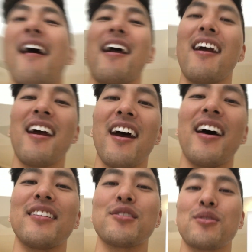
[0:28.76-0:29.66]

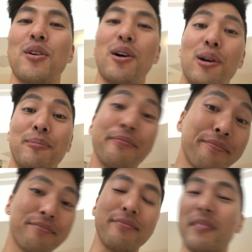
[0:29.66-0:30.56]
And so
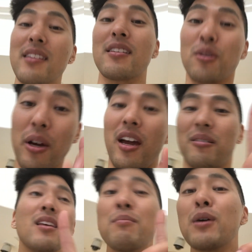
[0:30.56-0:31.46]
I said, okay,
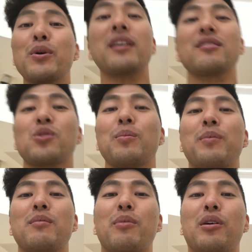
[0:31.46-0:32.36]
in my weekend
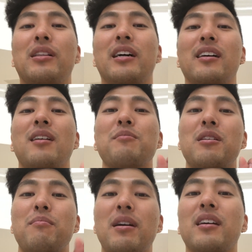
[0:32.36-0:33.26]
trip in Berlin, I'm
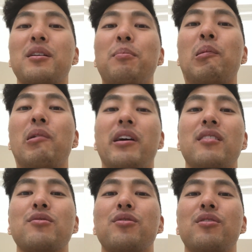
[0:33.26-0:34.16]
gonna make it a
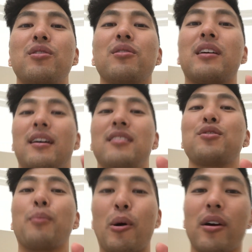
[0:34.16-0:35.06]
point to get
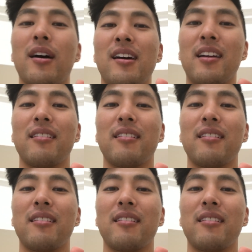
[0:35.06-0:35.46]
into Berghain.